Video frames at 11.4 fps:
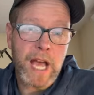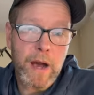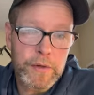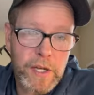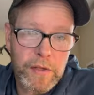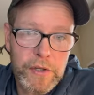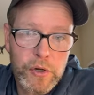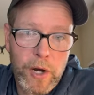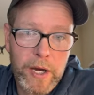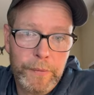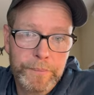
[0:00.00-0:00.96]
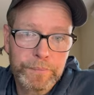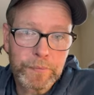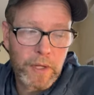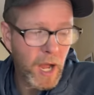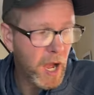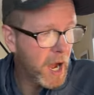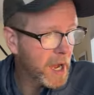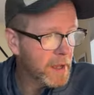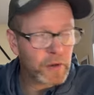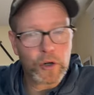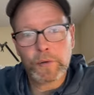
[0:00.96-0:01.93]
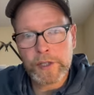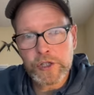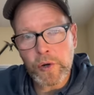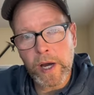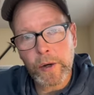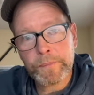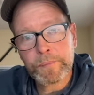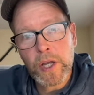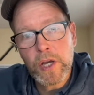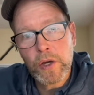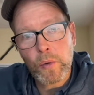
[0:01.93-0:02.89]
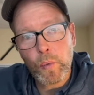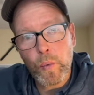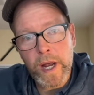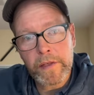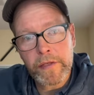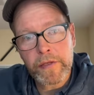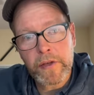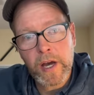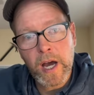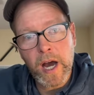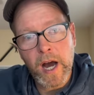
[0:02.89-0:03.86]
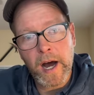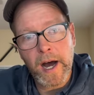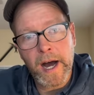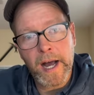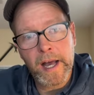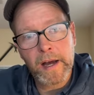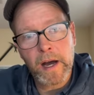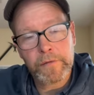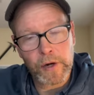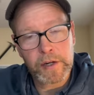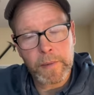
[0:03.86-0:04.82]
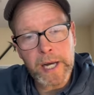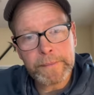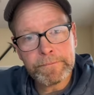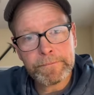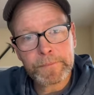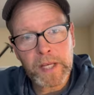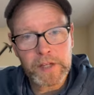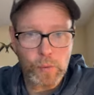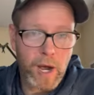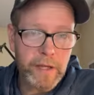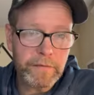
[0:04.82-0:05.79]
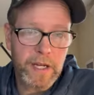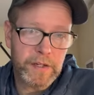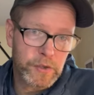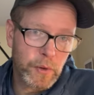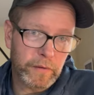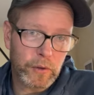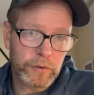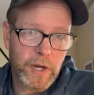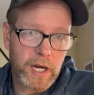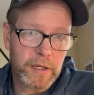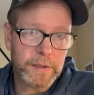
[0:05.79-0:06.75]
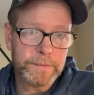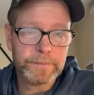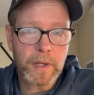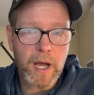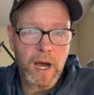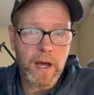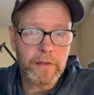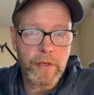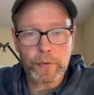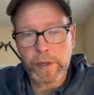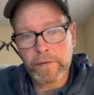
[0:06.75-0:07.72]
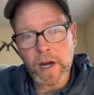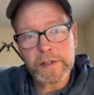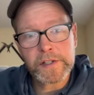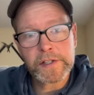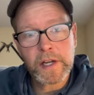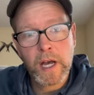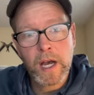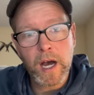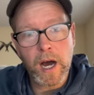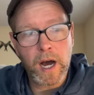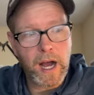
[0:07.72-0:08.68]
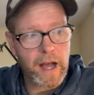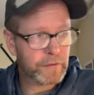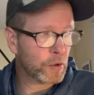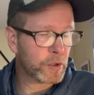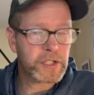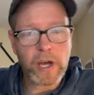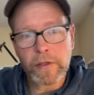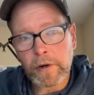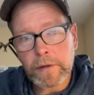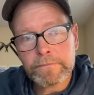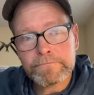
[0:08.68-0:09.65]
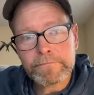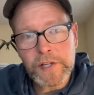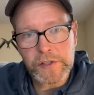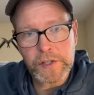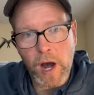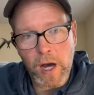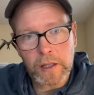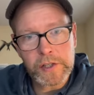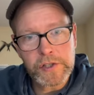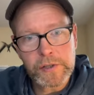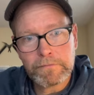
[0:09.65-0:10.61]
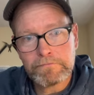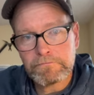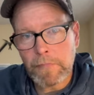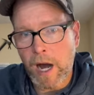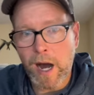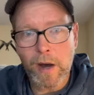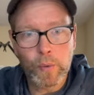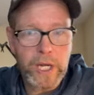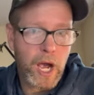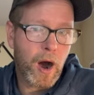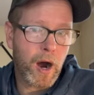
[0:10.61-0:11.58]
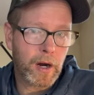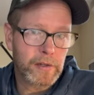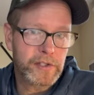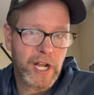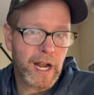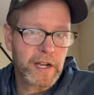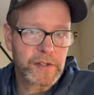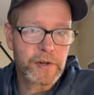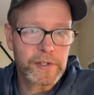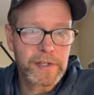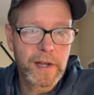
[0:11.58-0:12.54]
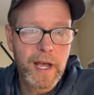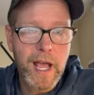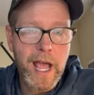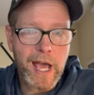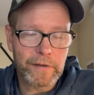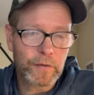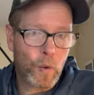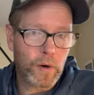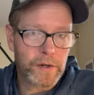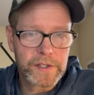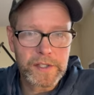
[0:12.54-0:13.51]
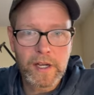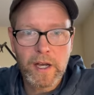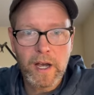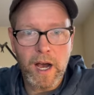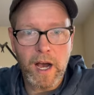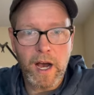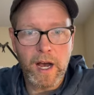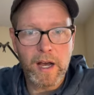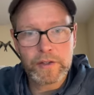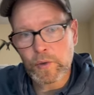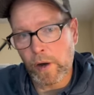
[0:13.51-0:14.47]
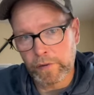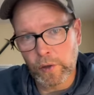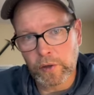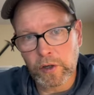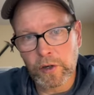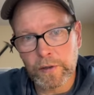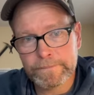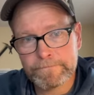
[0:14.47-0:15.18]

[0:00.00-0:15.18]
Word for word: I was on the trail, uh, urban trail, with uh, a friend of mine, his wife, and his 12 year old daughter. Uh, the three of us uh, have known each other since college. Uh, we are Gen Xers, and of course, uh, a 12 year old girl.